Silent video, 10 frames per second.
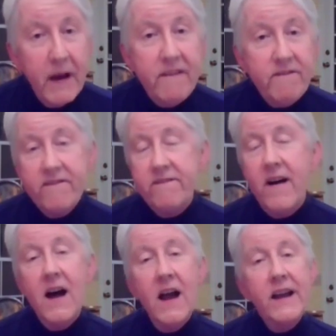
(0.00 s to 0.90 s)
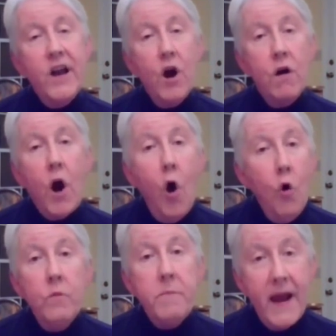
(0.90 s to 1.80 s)
may find our
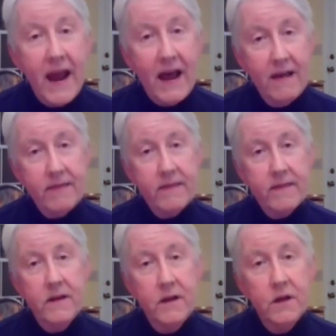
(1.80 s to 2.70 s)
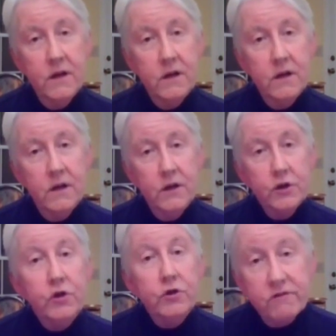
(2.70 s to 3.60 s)
own path
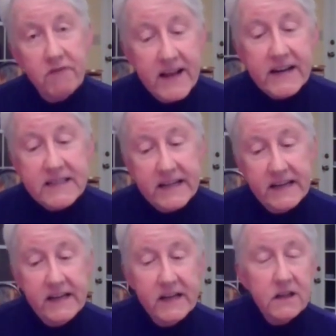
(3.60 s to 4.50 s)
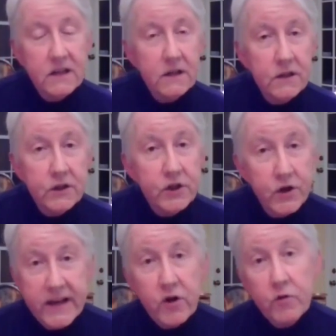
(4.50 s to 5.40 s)
to serenity,
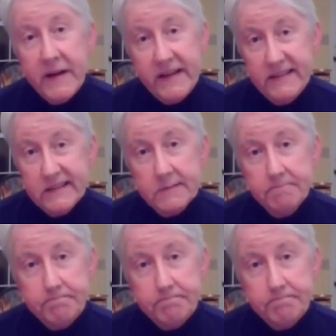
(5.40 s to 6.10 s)
to inner peace.